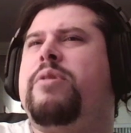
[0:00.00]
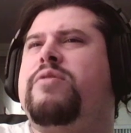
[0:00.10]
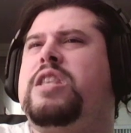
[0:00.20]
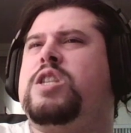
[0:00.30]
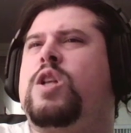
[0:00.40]
of
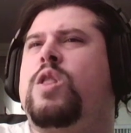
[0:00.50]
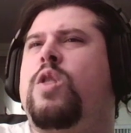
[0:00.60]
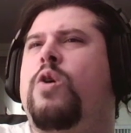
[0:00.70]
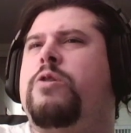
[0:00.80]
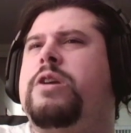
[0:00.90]
this
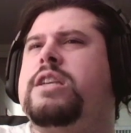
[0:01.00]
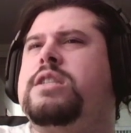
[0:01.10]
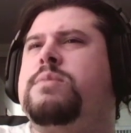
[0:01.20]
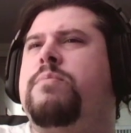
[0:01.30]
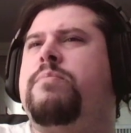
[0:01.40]

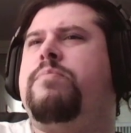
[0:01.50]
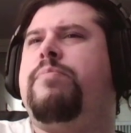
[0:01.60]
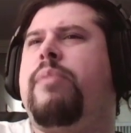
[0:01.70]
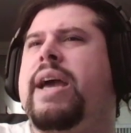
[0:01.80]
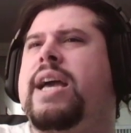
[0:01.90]
glorious
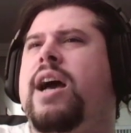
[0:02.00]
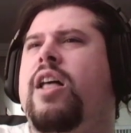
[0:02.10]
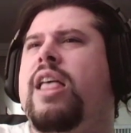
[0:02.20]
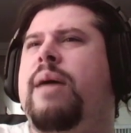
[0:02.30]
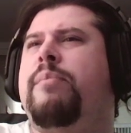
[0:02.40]

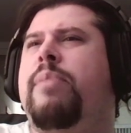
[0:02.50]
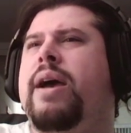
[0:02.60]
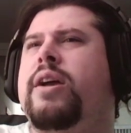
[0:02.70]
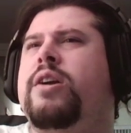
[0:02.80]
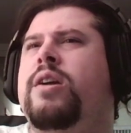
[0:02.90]
Baikal
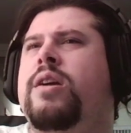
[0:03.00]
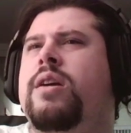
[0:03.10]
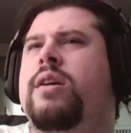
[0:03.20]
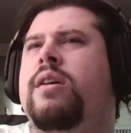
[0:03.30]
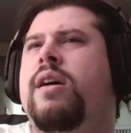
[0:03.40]
Empire,
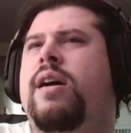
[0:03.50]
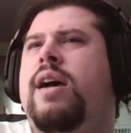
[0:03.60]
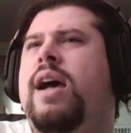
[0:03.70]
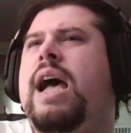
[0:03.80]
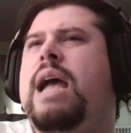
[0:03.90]

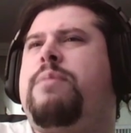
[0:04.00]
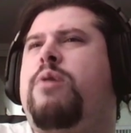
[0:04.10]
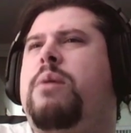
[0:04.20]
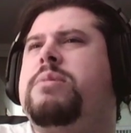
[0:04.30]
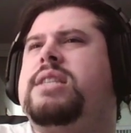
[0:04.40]
I
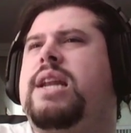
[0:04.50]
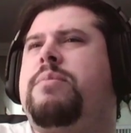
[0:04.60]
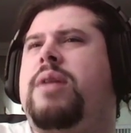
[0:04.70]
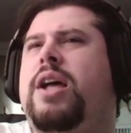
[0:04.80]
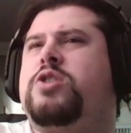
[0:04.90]
promise that
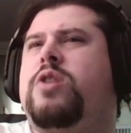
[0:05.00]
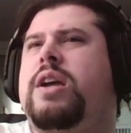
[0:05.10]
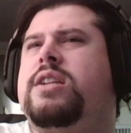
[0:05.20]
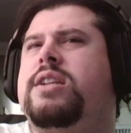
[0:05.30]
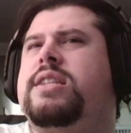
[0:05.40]
I'm not
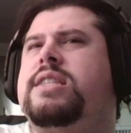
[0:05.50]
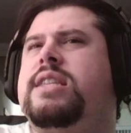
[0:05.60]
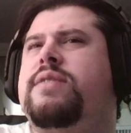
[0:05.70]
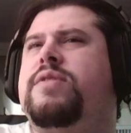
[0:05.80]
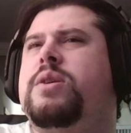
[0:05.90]
trying to
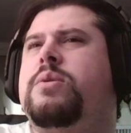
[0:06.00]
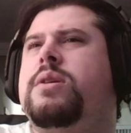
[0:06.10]
deceive you.